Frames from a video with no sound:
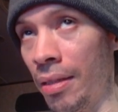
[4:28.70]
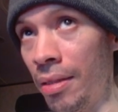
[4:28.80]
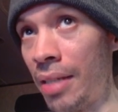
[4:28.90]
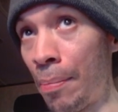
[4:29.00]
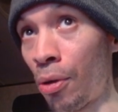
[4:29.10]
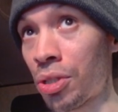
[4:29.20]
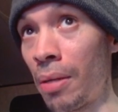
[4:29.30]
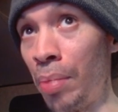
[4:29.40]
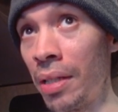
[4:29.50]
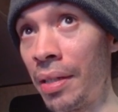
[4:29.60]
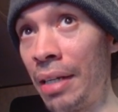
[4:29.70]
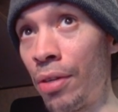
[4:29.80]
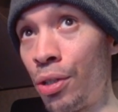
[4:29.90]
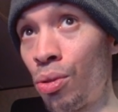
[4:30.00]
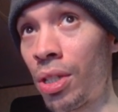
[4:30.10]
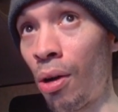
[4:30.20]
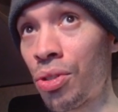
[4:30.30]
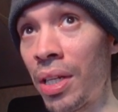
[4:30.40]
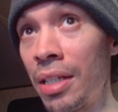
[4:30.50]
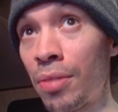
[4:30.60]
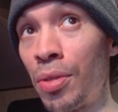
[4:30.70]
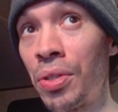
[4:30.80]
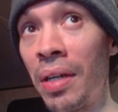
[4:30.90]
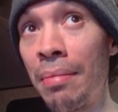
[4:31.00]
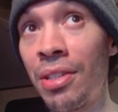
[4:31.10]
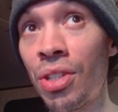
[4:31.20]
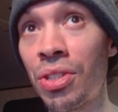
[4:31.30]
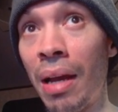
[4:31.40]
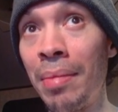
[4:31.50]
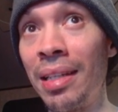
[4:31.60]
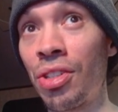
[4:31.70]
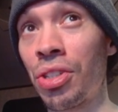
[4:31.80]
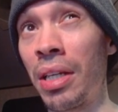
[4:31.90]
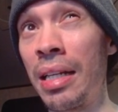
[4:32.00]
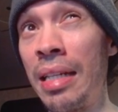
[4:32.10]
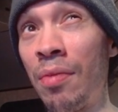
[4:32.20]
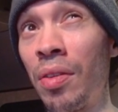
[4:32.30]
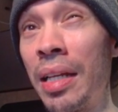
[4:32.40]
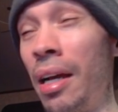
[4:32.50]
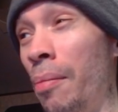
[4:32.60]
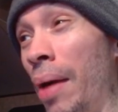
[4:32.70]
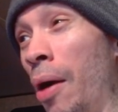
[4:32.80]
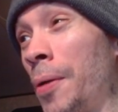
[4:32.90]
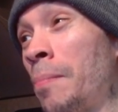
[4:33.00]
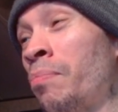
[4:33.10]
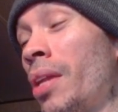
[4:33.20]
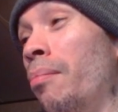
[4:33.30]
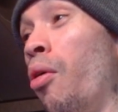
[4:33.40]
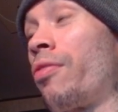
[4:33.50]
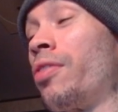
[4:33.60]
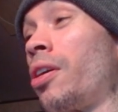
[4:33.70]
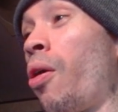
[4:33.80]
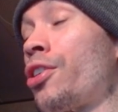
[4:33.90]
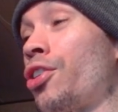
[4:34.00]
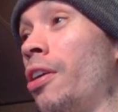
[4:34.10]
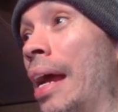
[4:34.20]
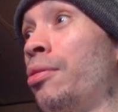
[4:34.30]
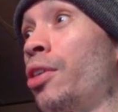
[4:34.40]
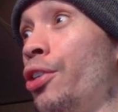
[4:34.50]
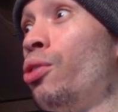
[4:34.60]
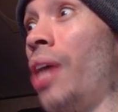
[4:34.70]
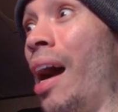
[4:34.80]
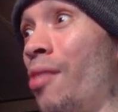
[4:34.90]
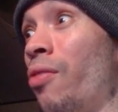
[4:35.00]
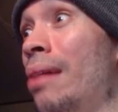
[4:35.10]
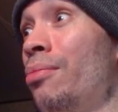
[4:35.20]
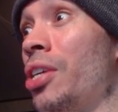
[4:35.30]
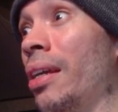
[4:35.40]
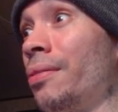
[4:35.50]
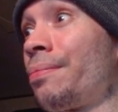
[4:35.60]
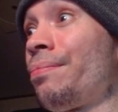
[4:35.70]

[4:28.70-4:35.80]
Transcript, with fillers: temporal stability, reduced ghosting, and smoother images, I mean, this is going to definitely help out more for cards that are able to use higher frames in.